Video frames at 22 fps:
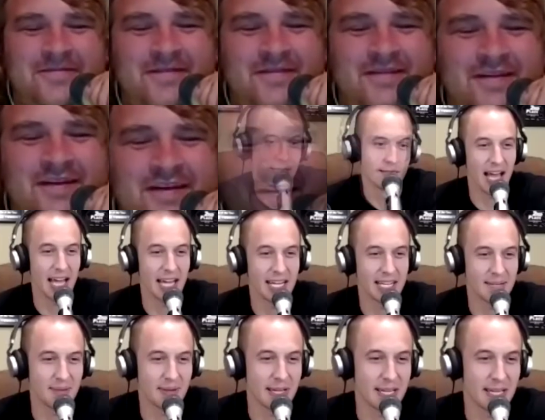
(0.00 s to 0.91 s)
I
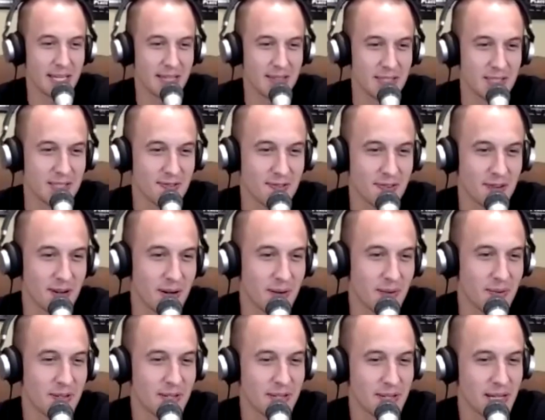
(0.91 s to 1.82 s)
didn't make it this far
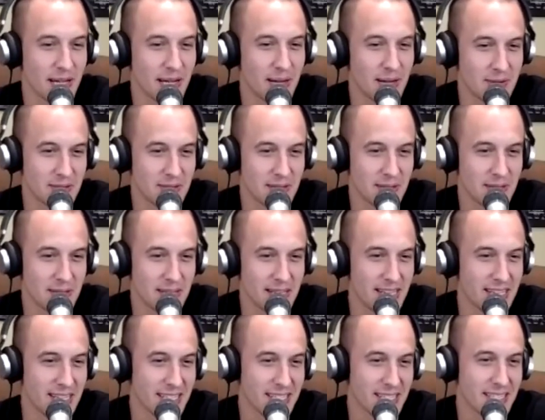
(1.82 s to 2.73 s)
when I was looking
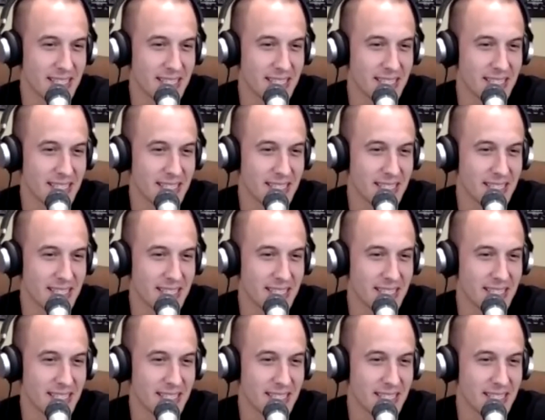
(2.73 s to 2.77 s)
at.